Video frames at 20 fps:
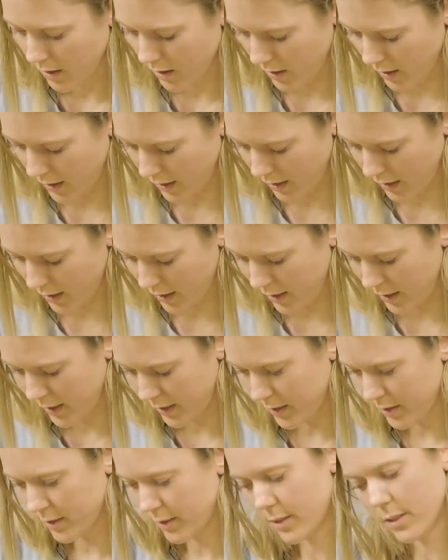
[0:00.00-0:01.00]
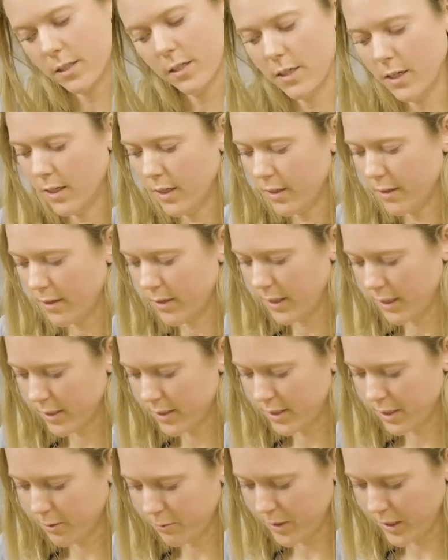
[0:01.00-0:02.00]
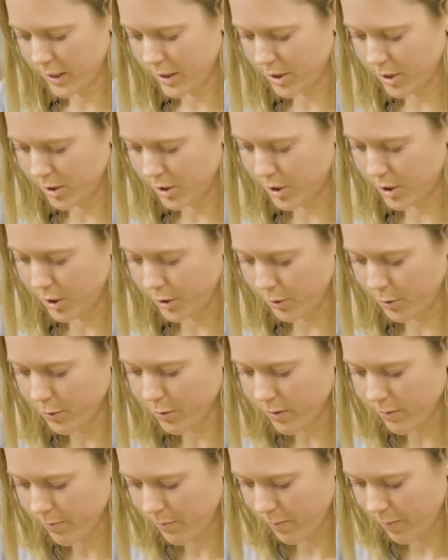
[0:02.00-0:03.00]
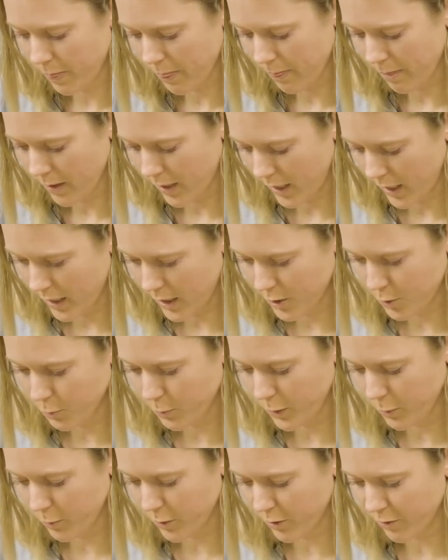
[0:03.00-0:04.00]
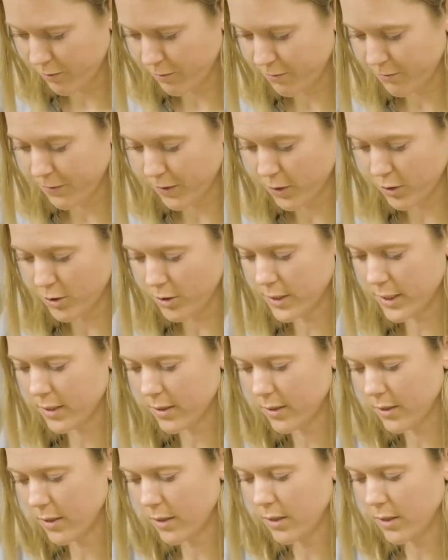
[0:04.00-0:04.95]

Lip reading: And the next thing we need to do is we will fold